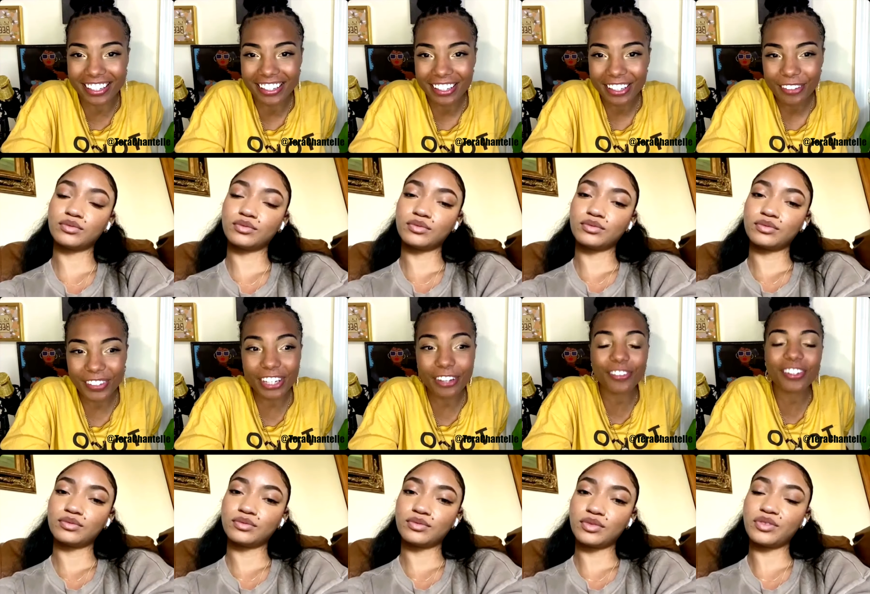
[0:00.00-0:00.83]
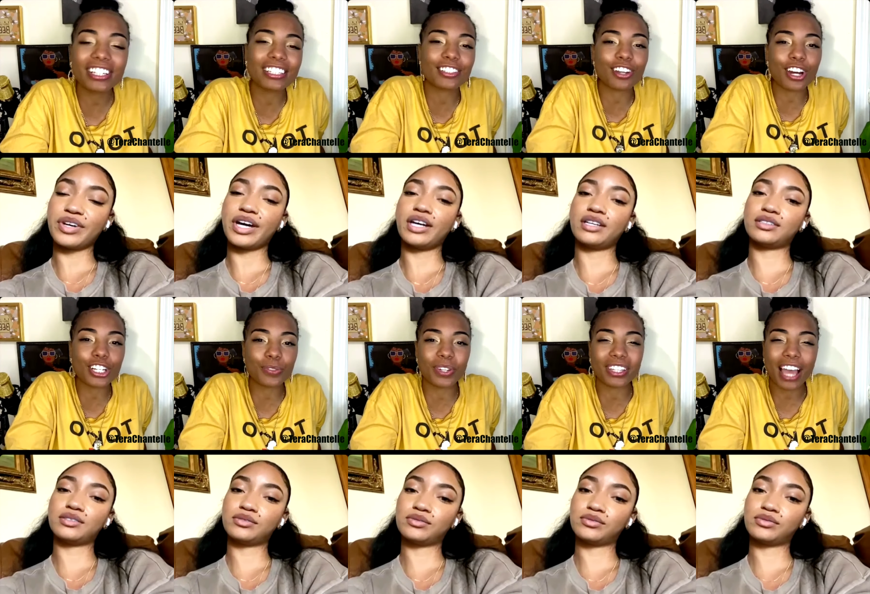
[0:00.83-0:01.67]
Speaker 1: But it really yeah. starts
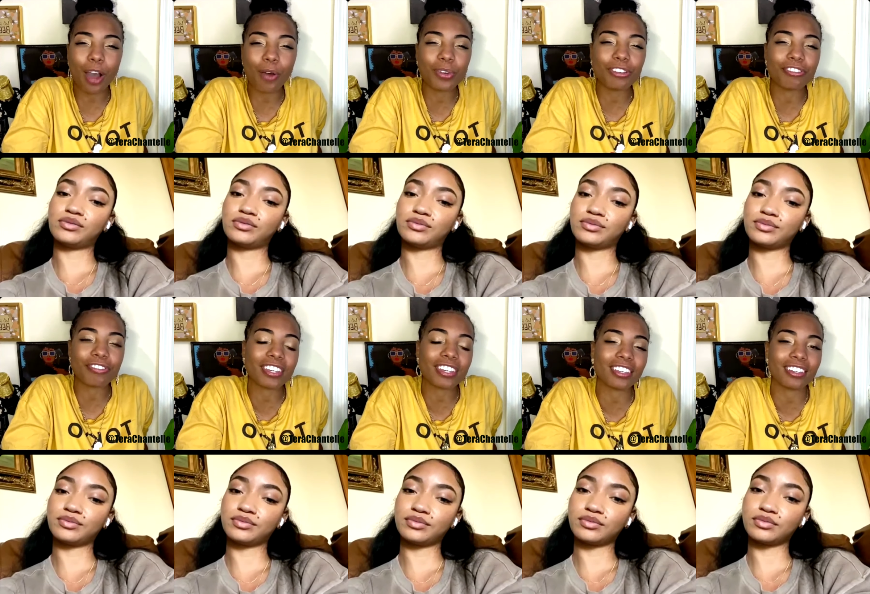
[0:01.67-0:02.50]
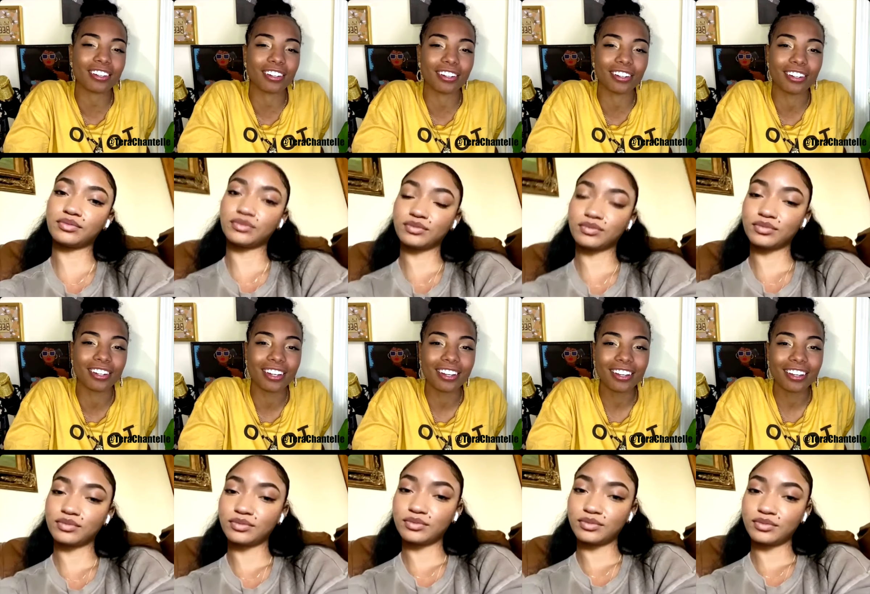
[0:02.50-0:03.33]
with how we feel
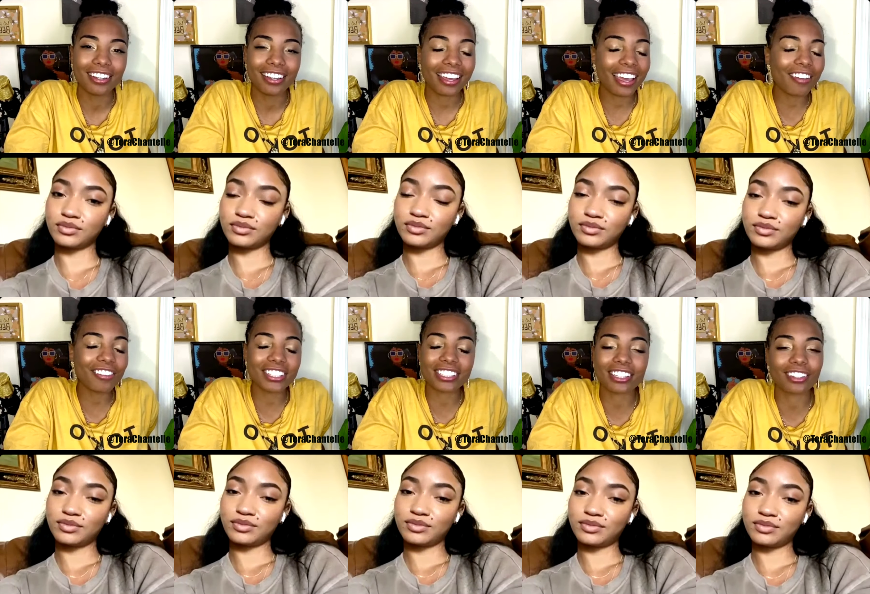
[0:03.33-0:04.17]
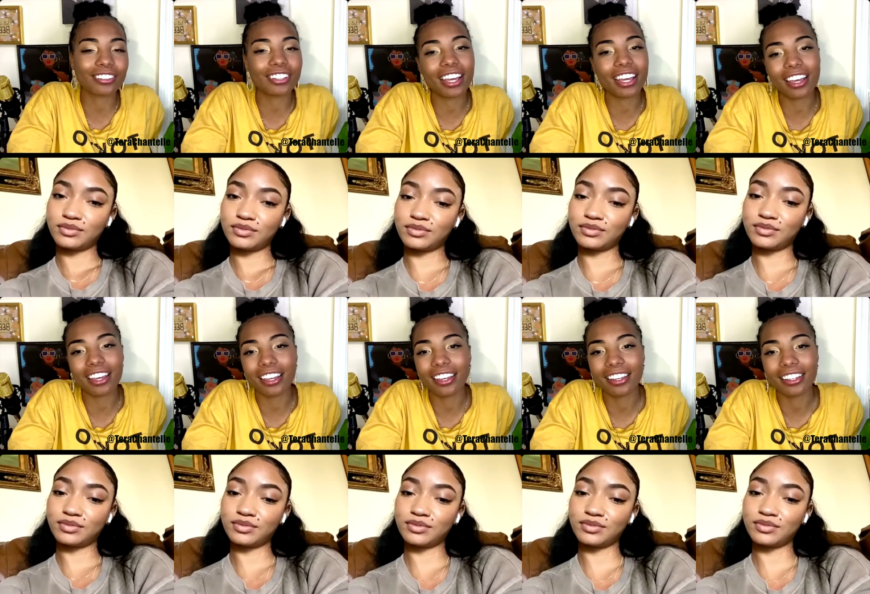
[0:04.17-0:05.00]
every single day.
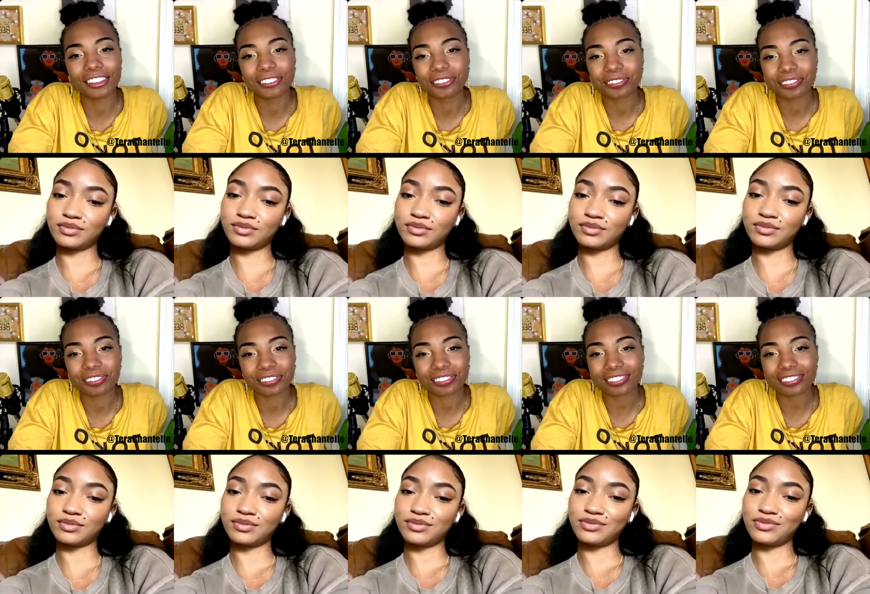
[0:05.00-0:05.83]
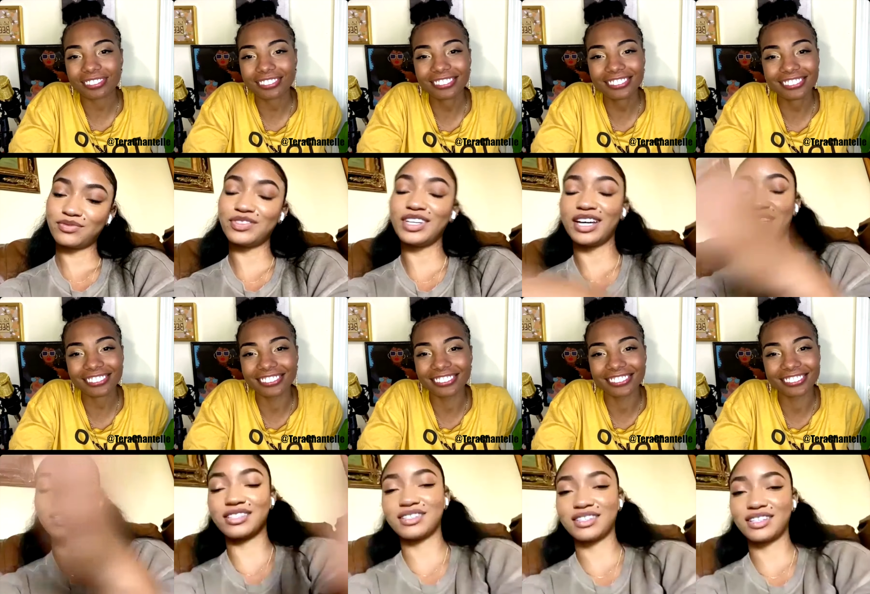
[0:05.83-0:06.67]
Speaker 2: Yes,
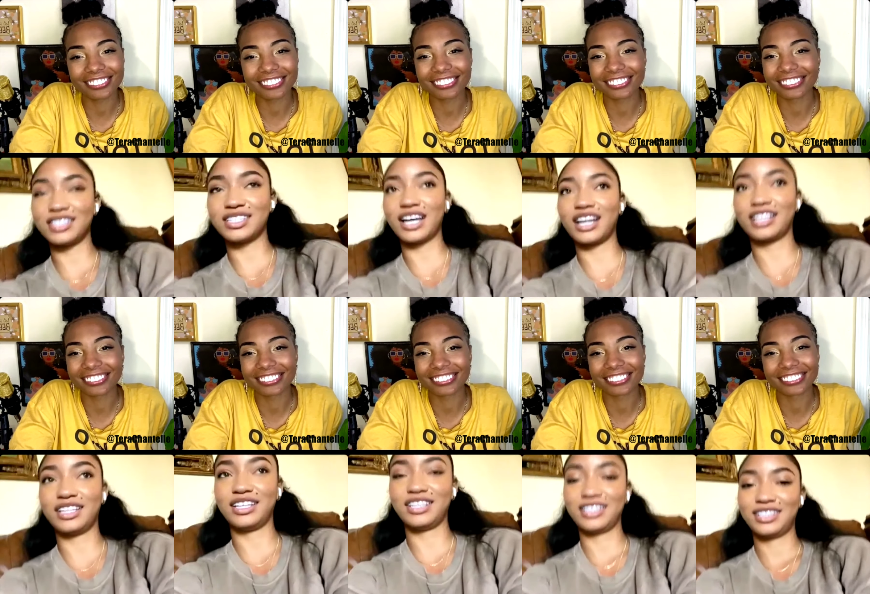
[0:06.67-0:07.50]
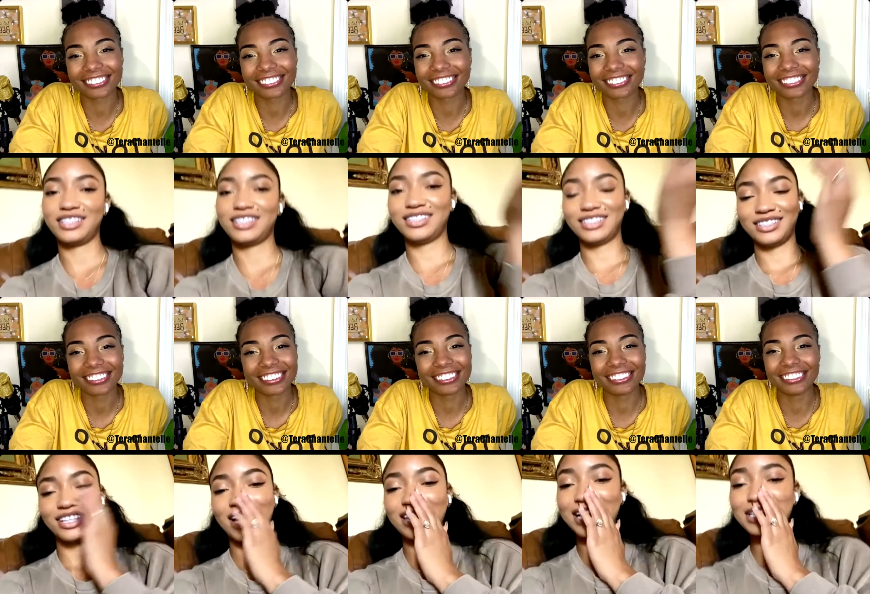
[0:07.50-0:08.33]
exactly. And
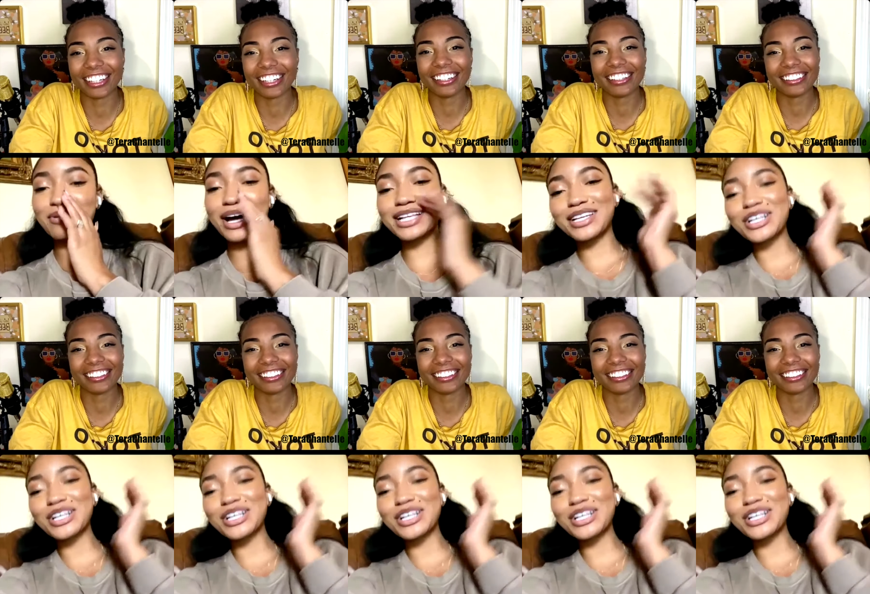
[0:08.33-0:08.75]
that's why I told you,